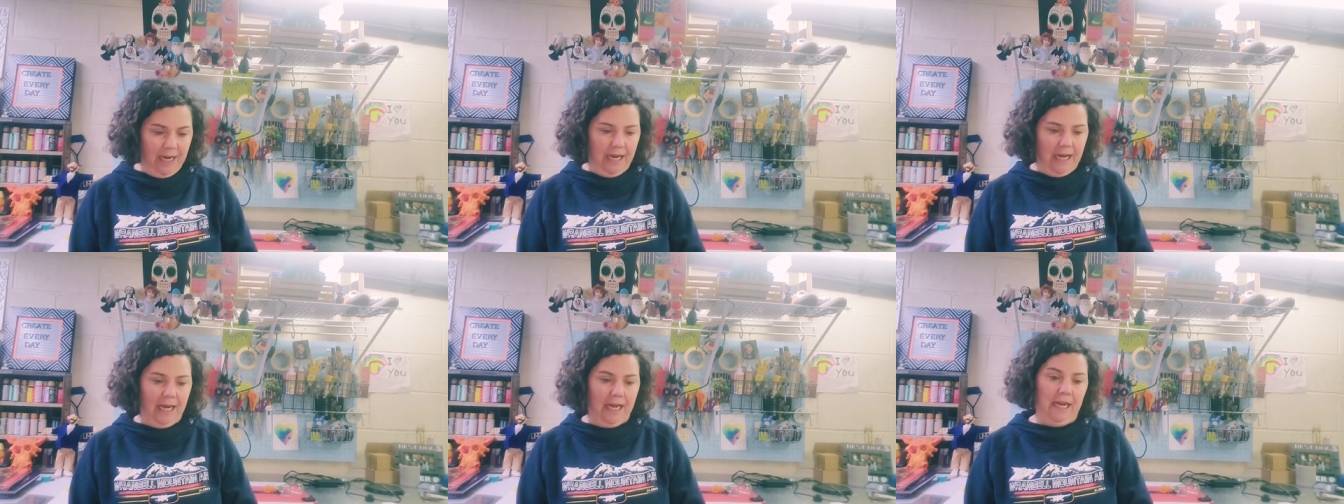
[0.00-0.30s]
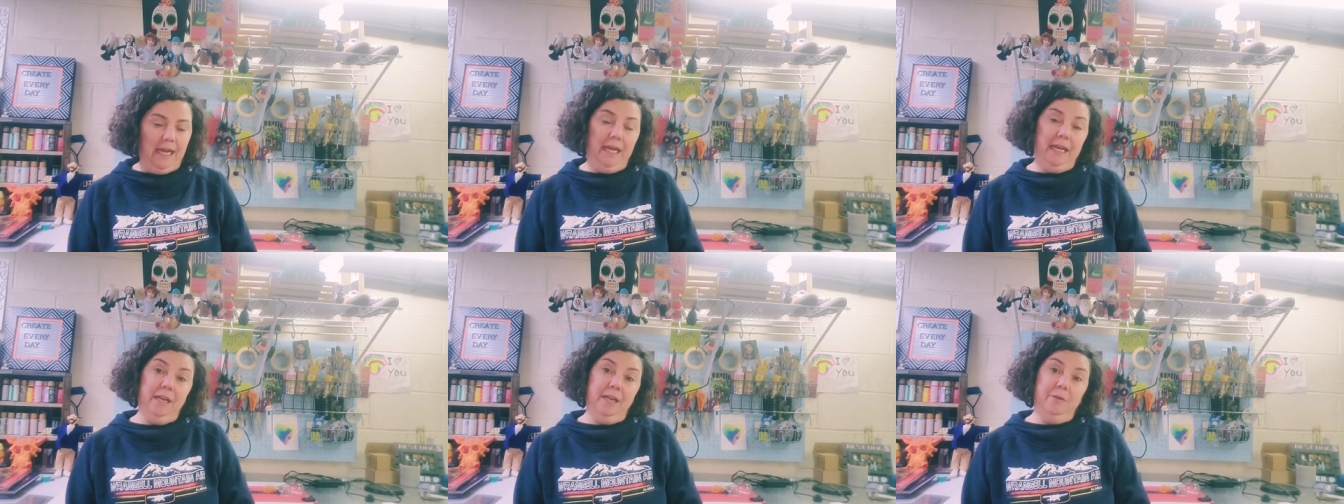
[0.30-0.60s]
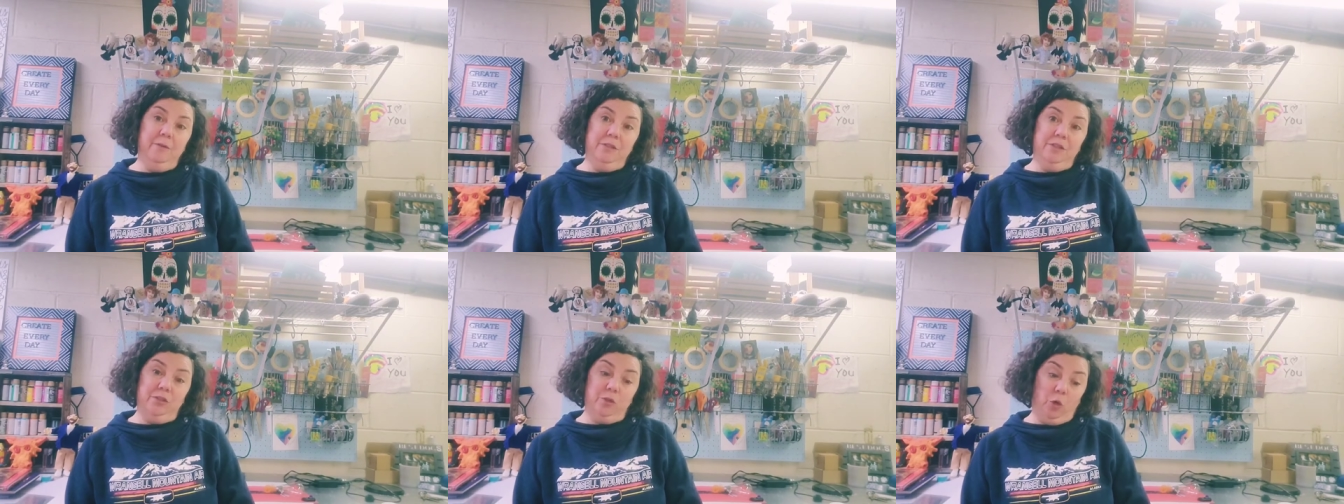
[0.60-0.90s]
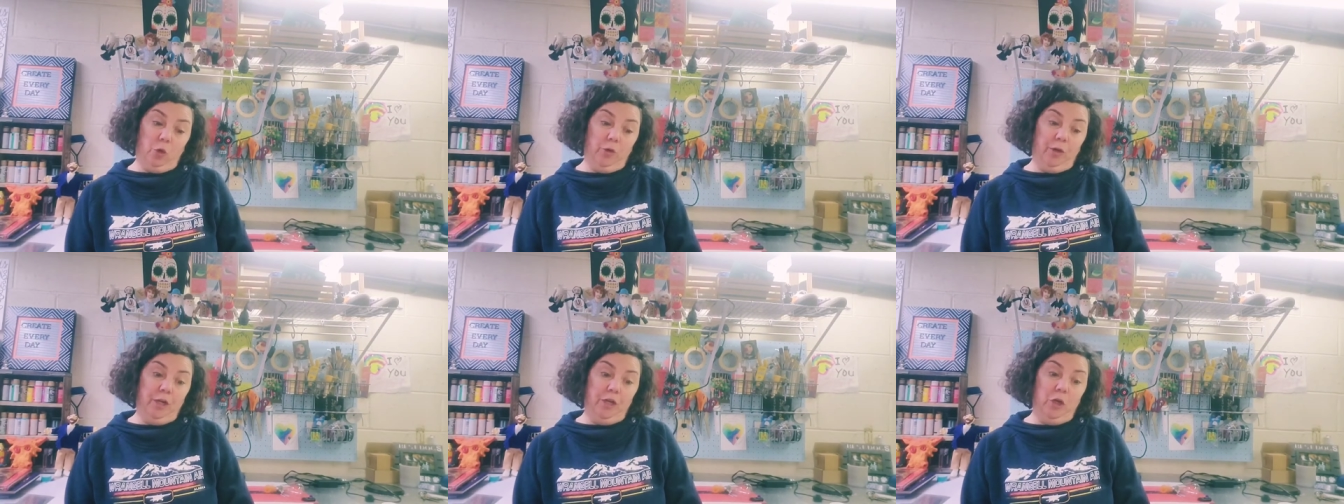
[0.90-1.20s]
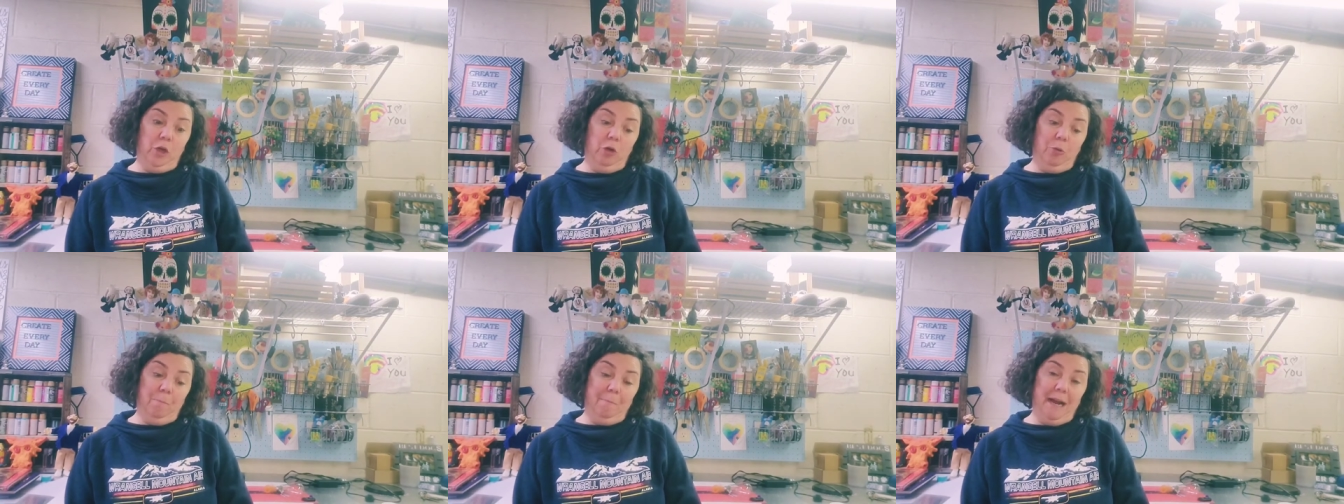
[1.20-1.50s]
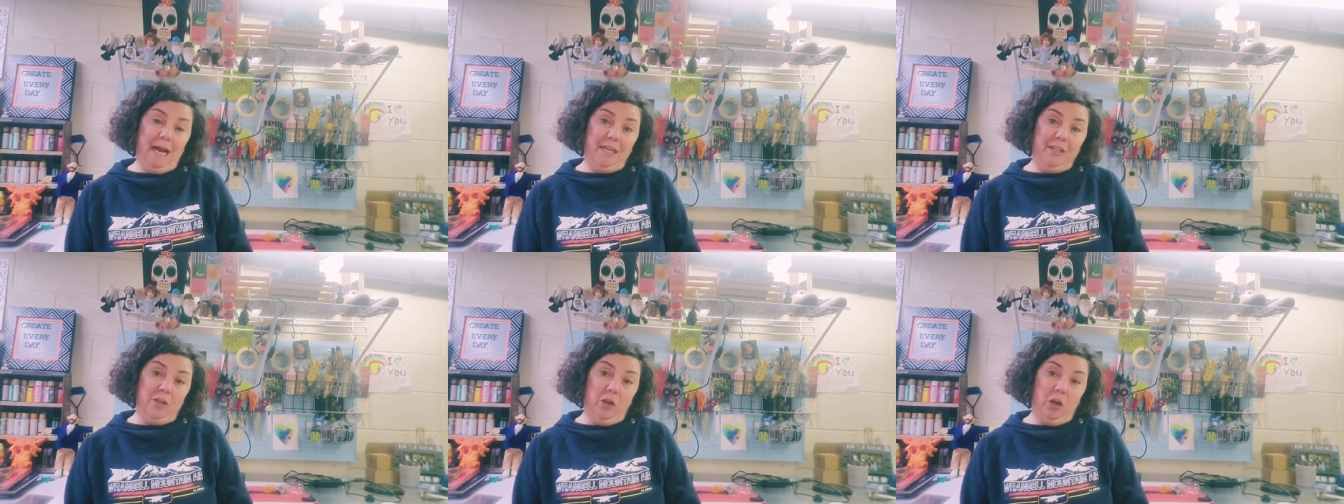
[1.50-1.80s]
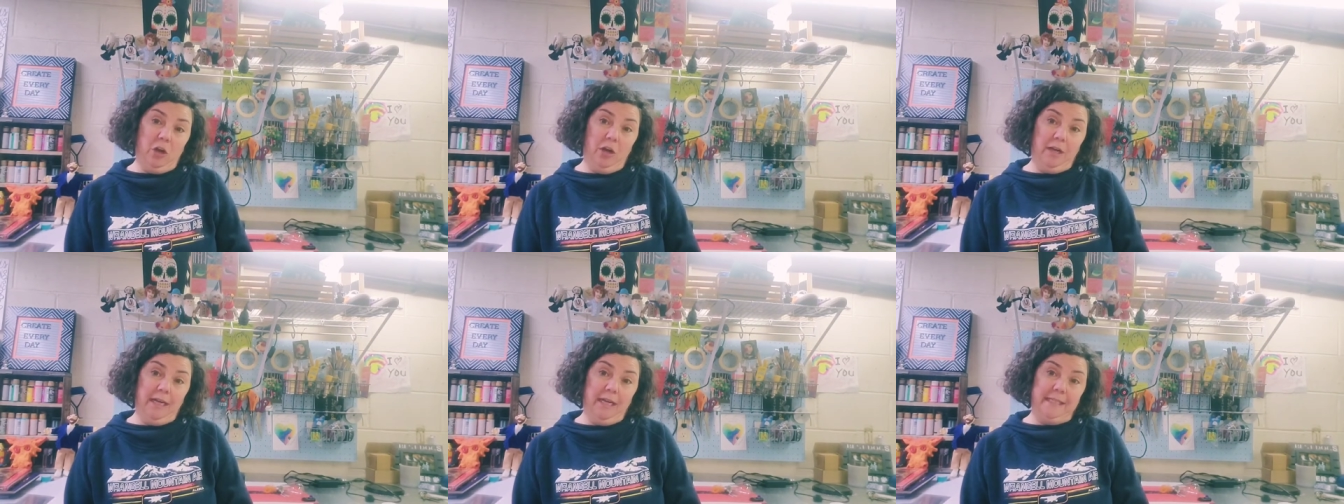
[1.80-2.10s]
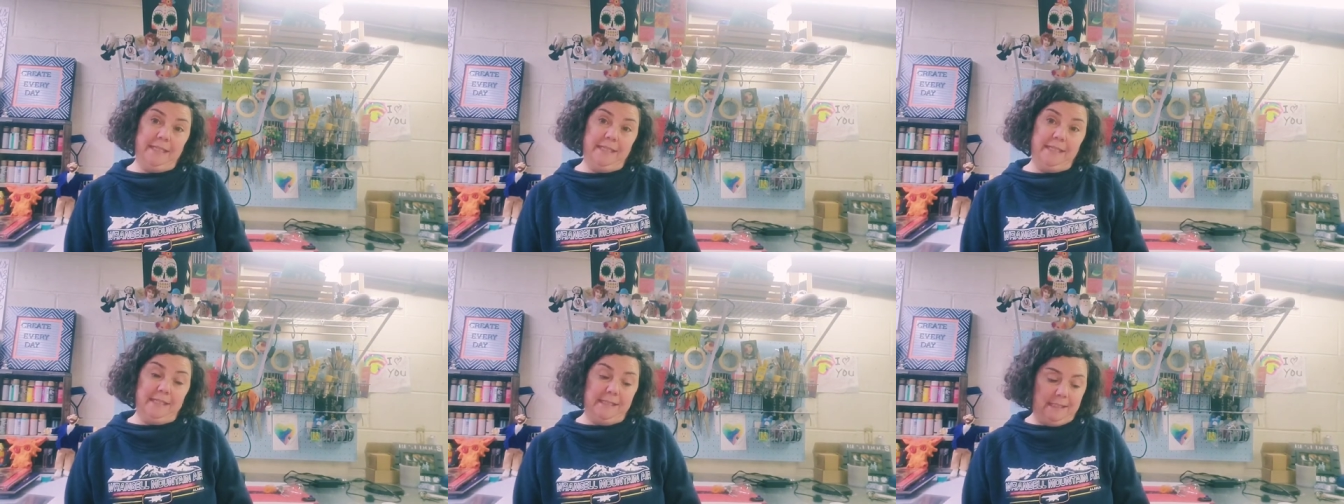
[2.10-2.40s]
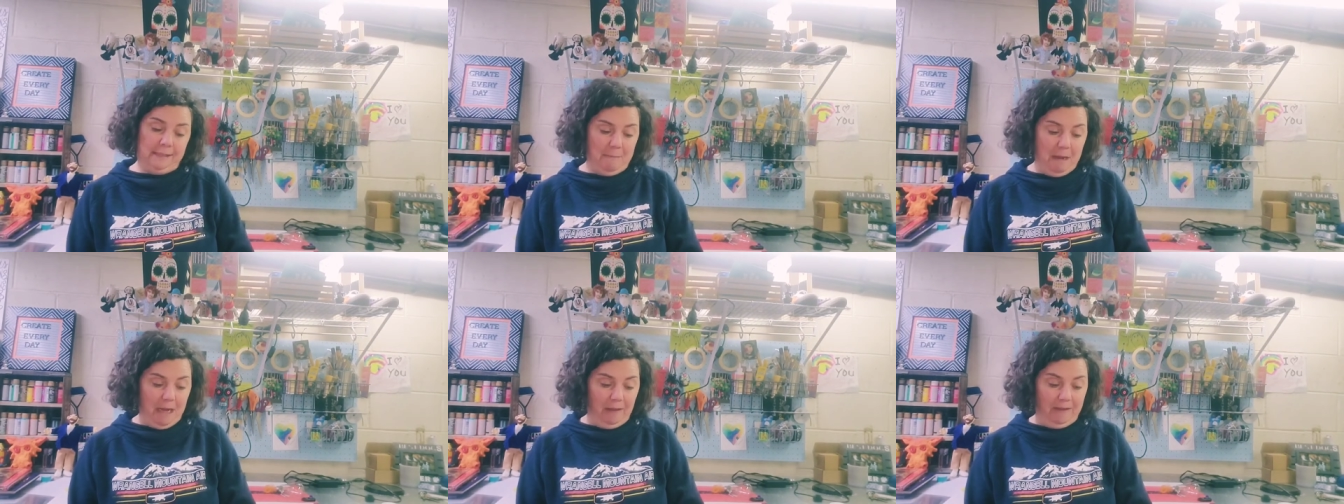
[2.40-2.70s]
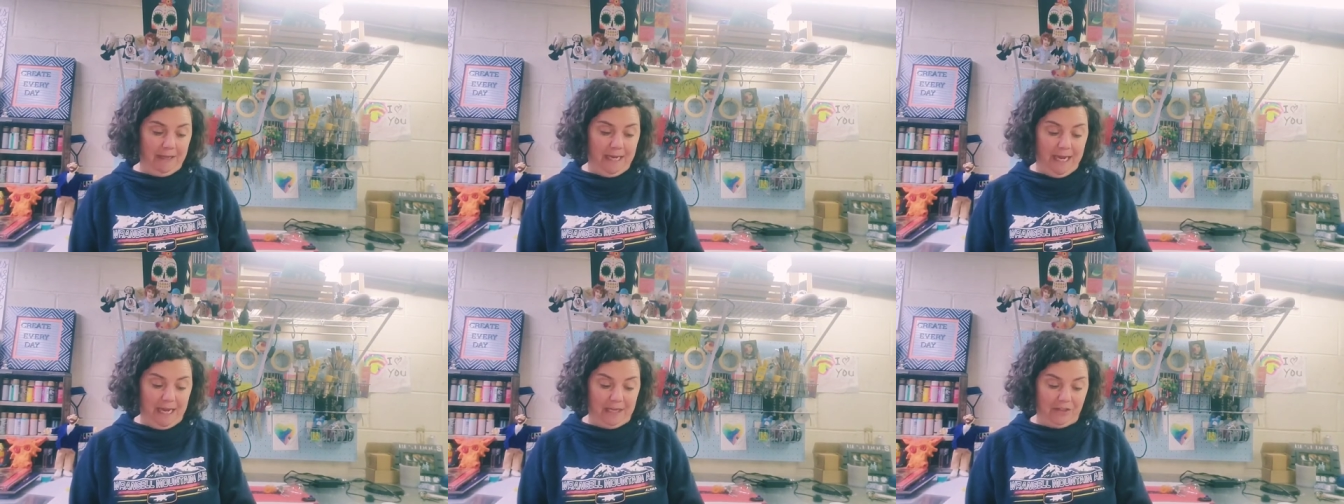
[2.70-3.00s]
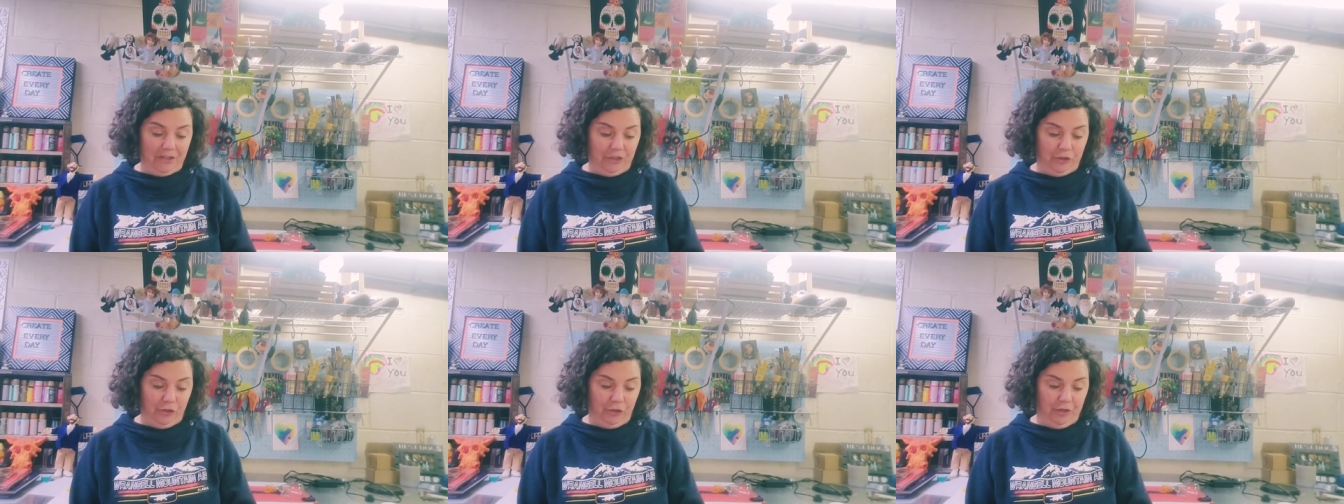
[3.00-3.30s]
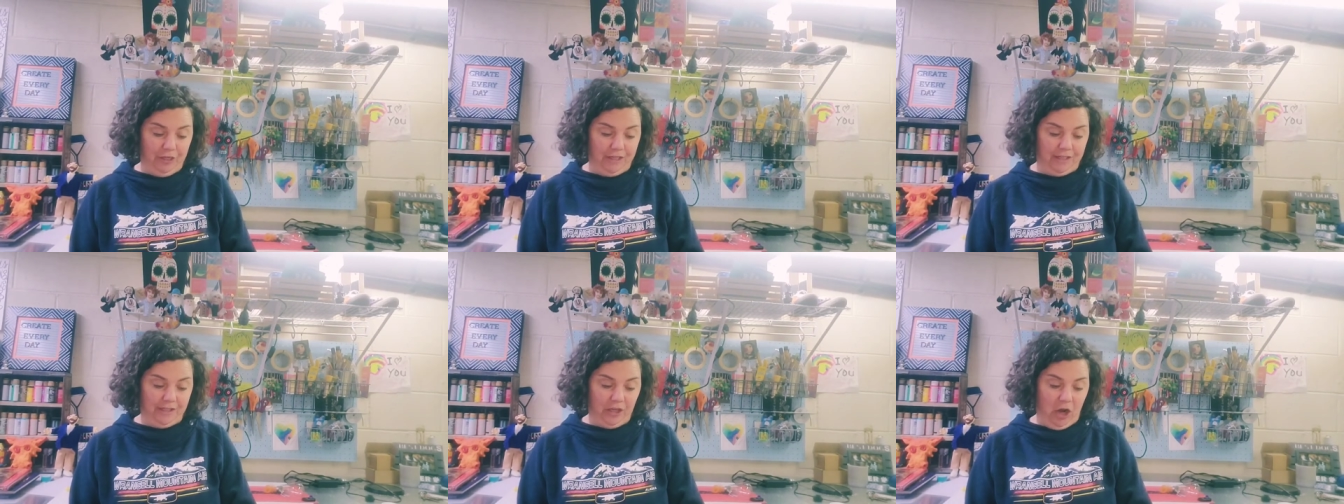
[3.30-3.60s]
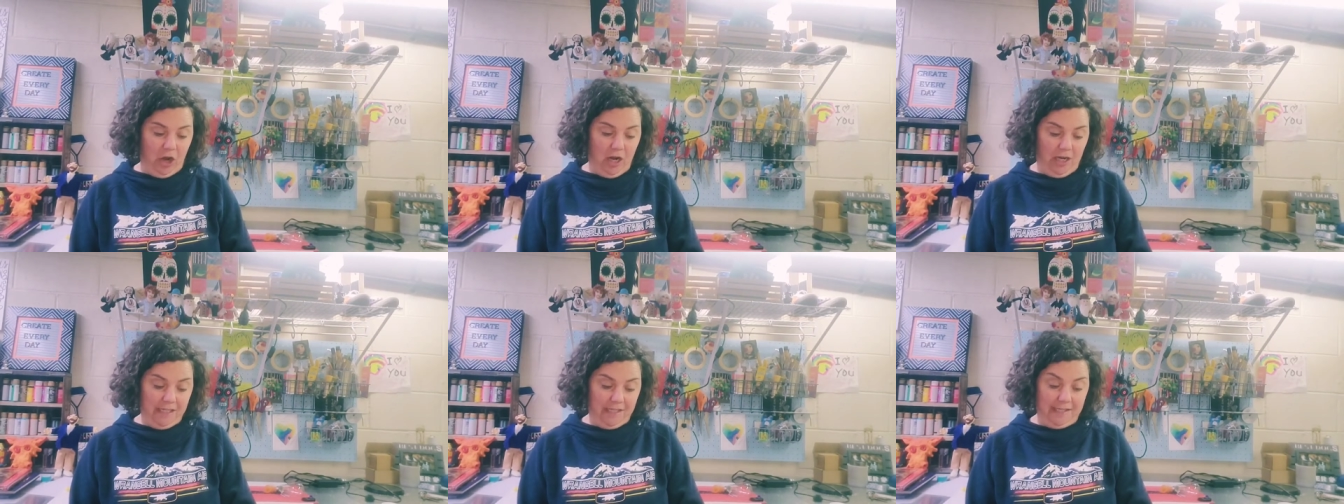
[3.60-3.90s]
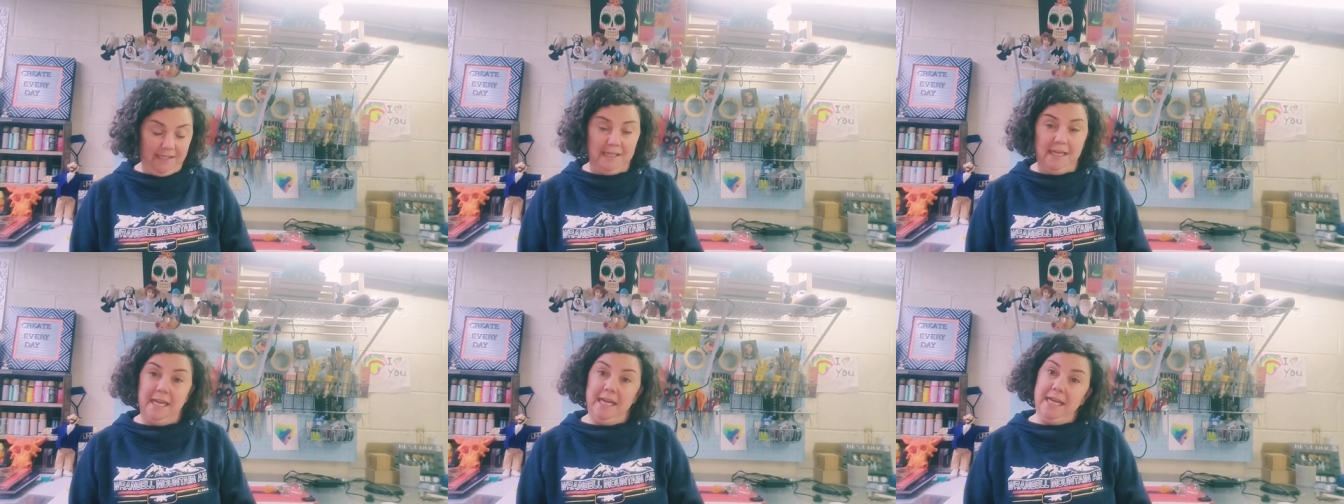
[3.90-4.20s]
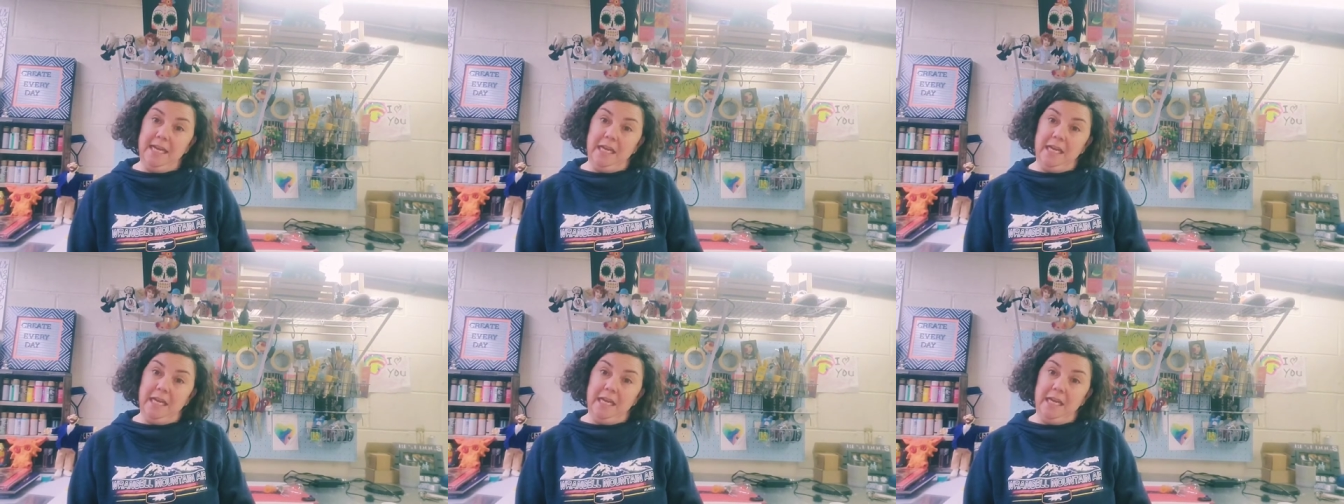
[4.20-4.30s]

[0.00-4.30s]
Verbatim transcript: a story called My Dog is as Smelly as Dirty Socks